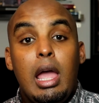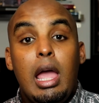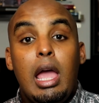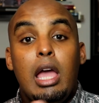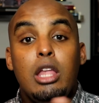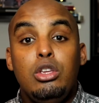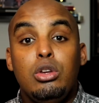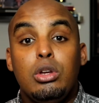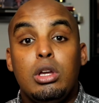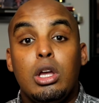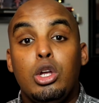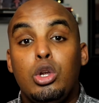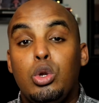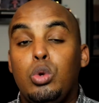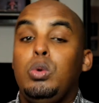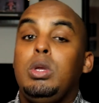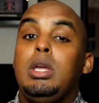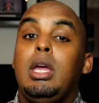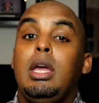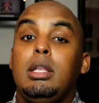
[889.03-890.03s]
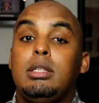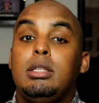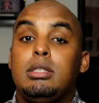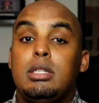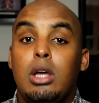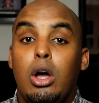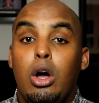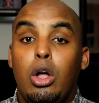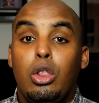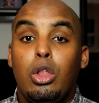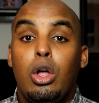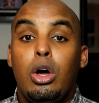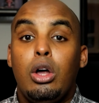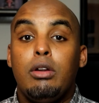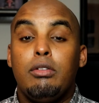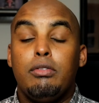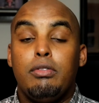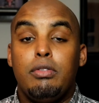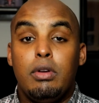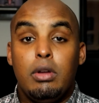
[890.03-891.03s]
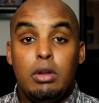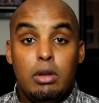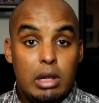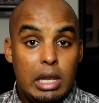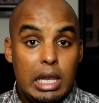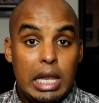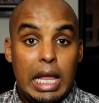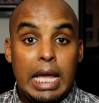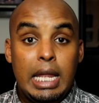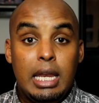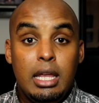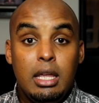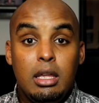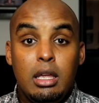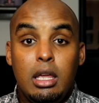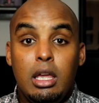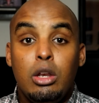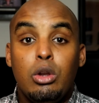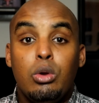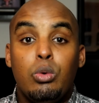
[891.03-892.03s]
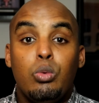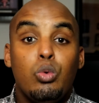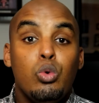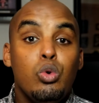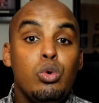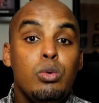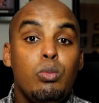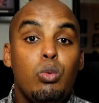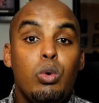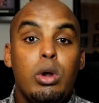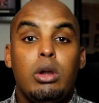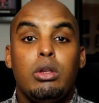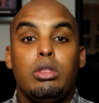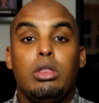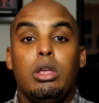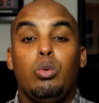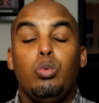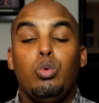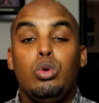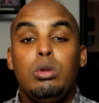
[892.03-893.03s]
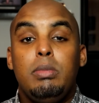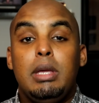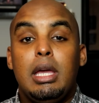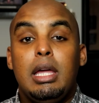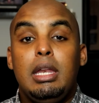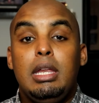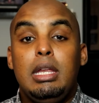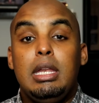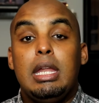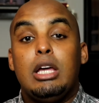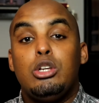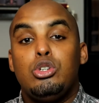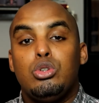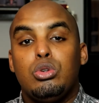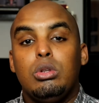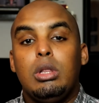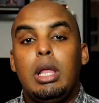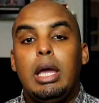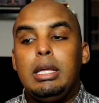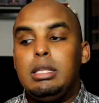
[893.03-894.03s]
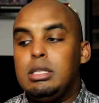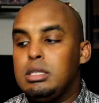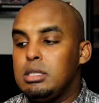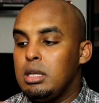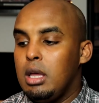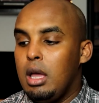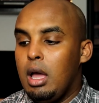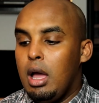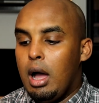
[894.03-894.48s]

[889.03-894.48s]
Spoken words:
and you can create a lot of lighting in a room where there wouldn't be any natural lights.